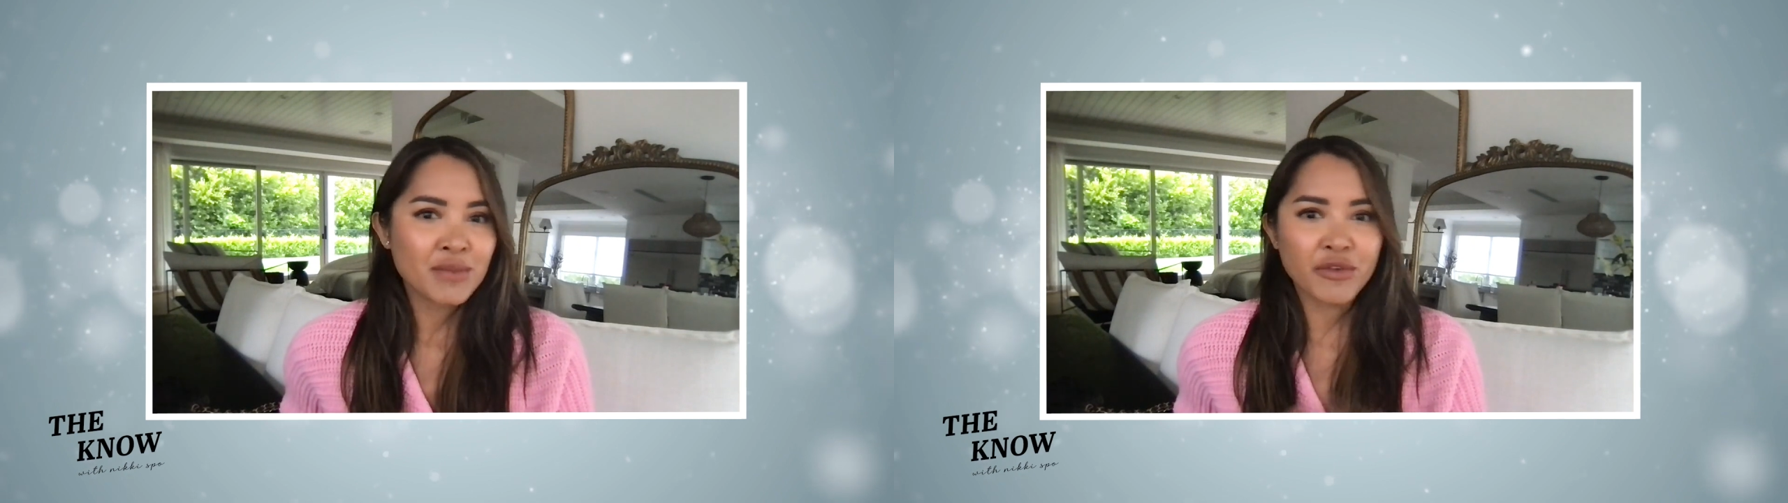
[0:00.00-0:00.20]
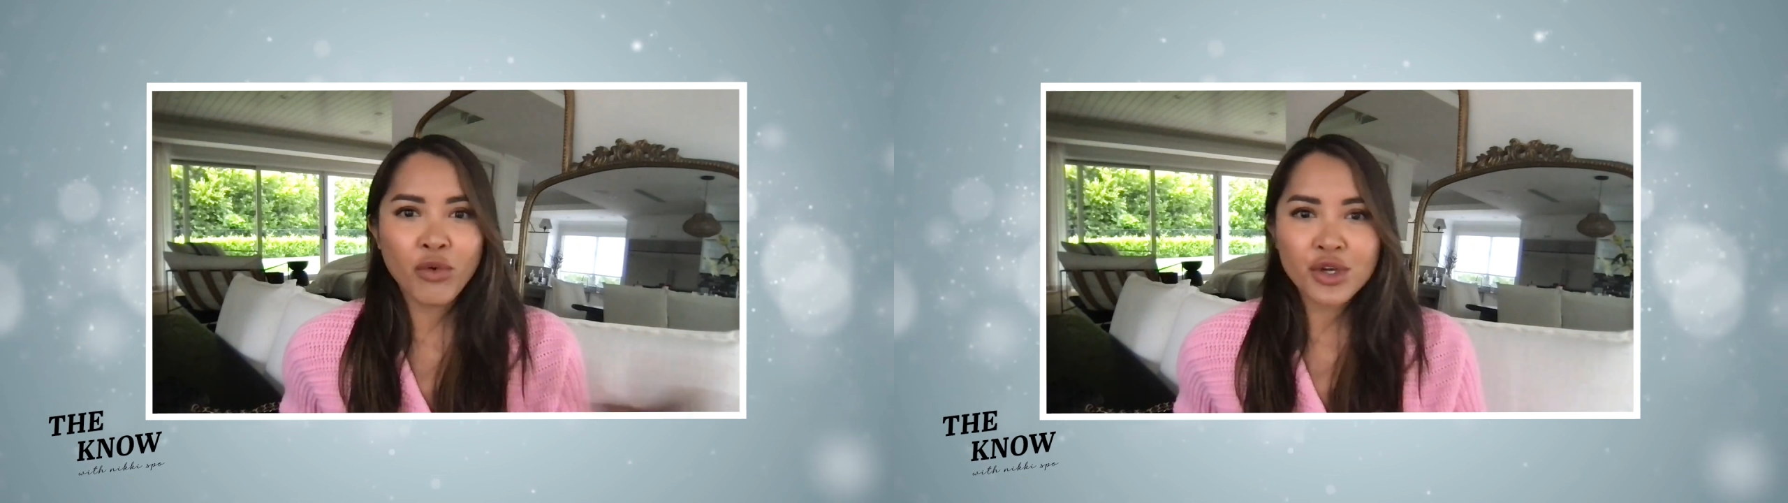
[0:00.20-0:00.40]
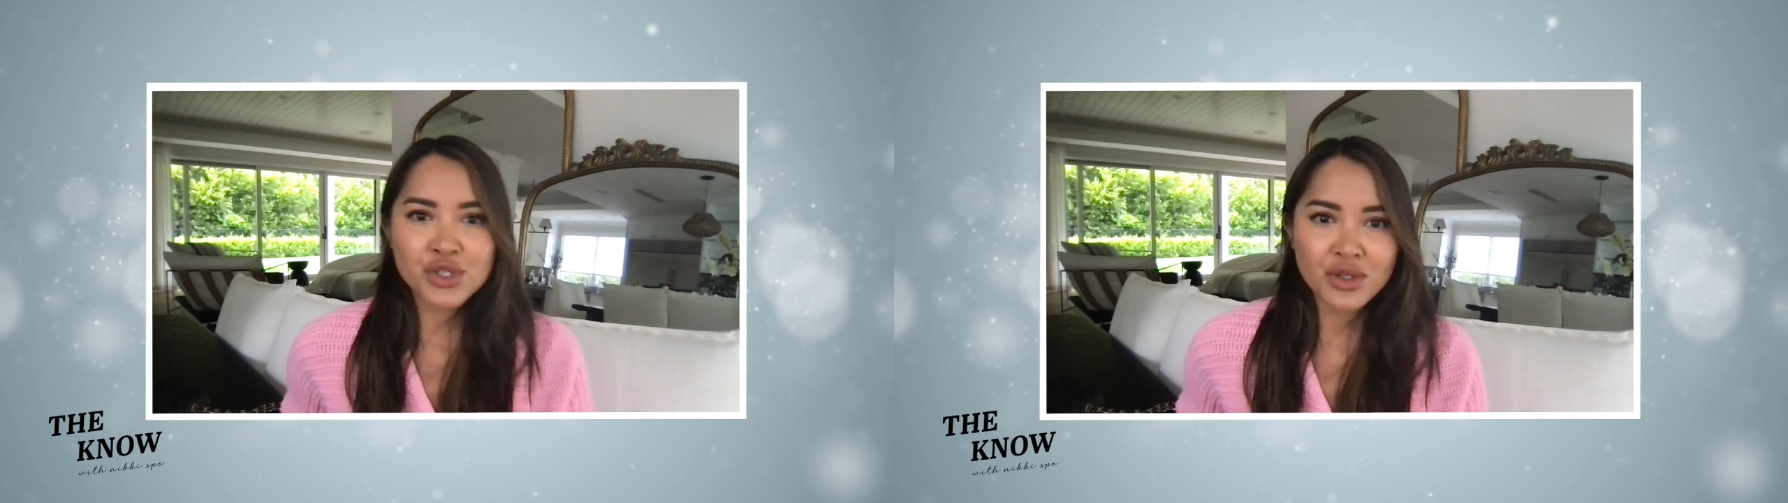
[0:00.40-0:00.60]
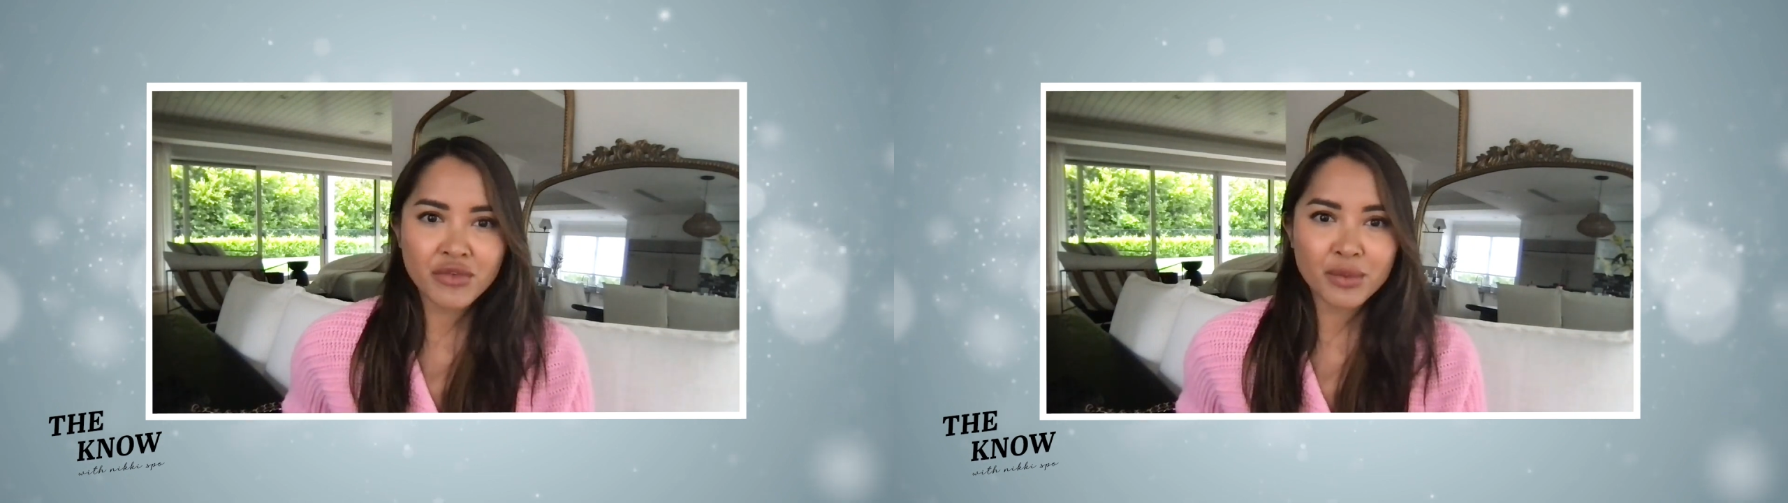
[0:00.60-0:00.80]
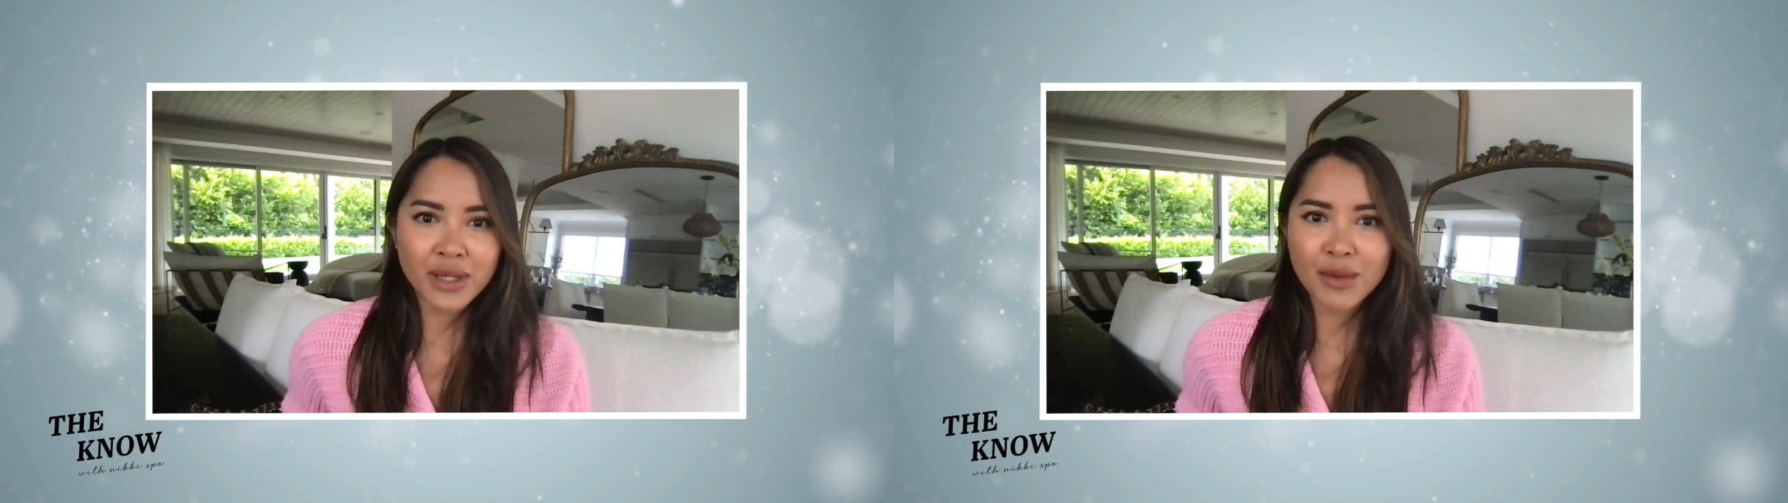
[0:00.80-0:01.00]
before shooting
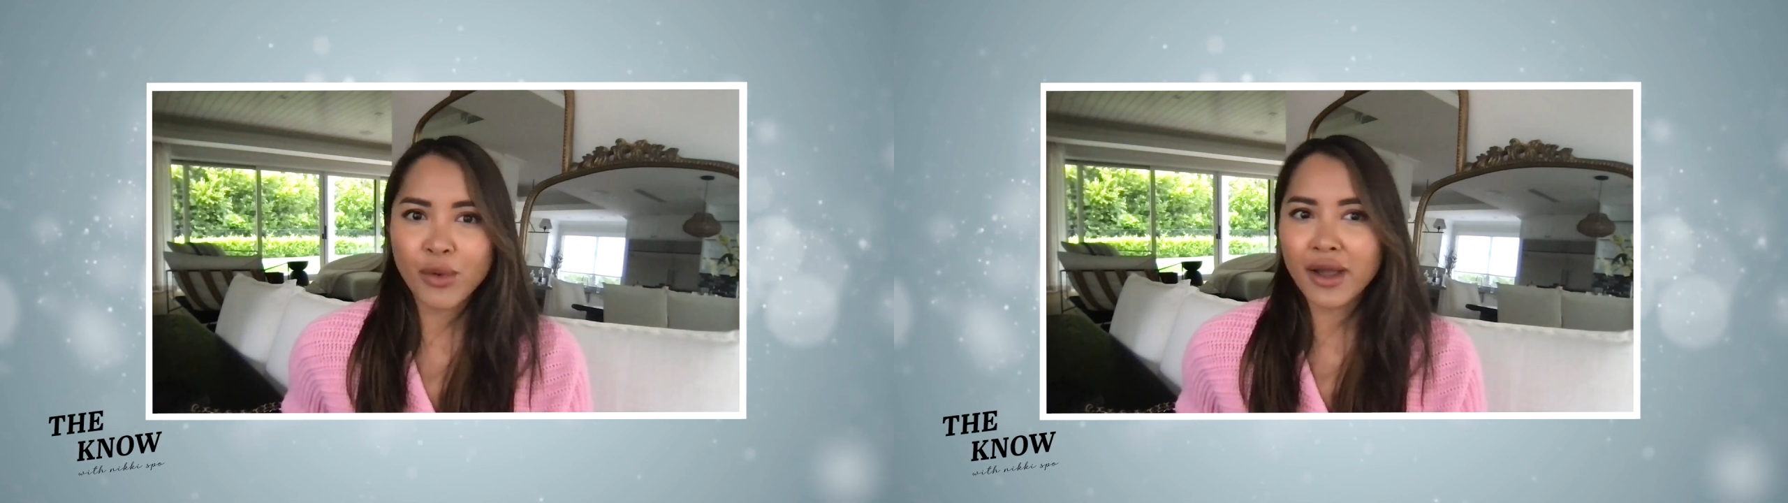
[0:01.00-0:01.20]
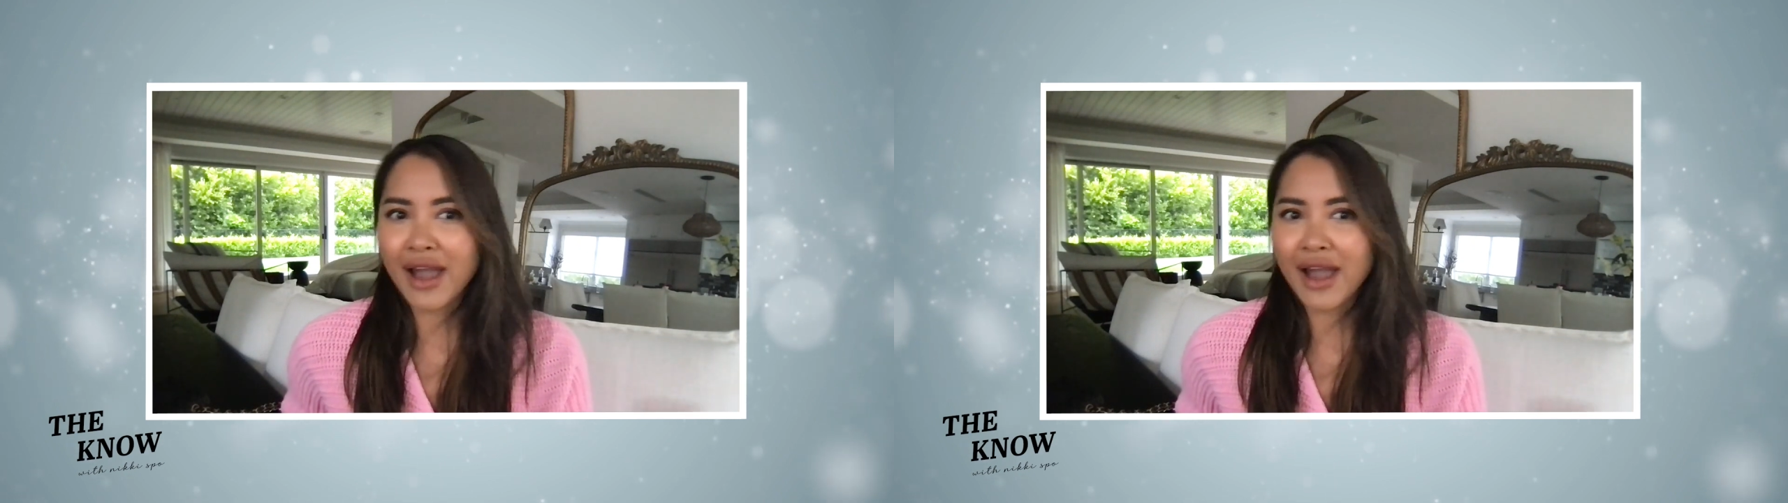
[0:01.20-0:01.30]
for Playboy,